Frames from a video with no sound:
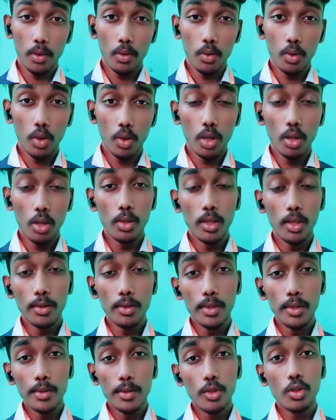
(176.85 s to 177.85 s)
you didn't
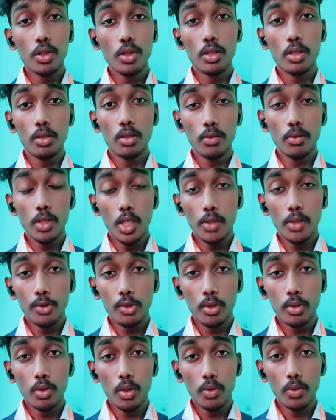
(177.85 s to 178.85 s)
like to
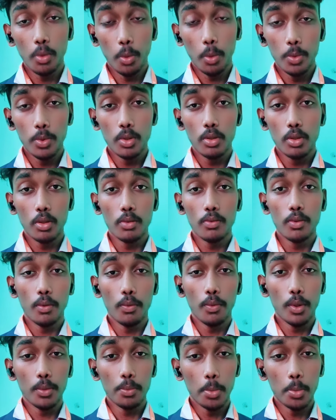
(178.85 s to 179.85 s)
receive updates
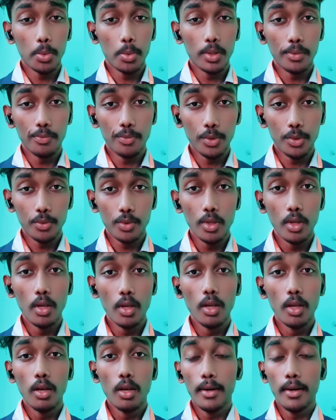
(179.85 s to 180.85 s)
having meetings
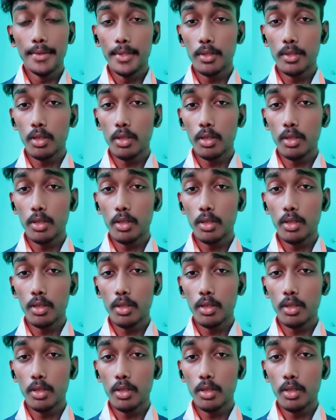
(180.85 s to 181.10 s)
and the